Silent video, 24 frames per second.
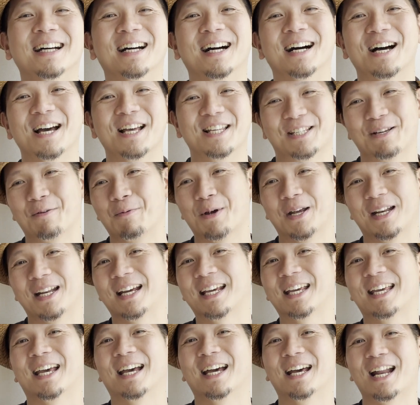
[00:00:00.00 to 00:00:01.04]
As and when
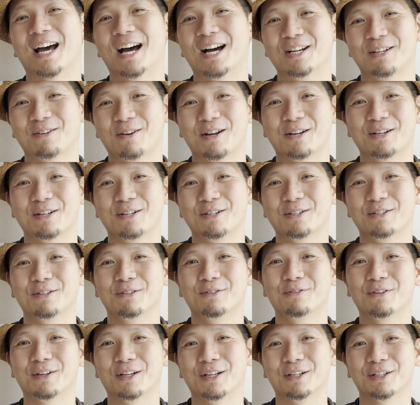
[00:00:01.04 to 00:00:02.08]
I can, I'll try to
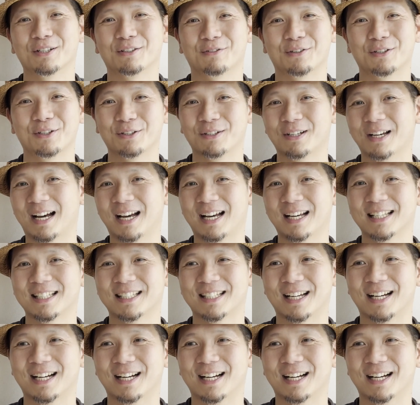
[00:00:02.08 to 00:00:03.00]
do videos for you guys,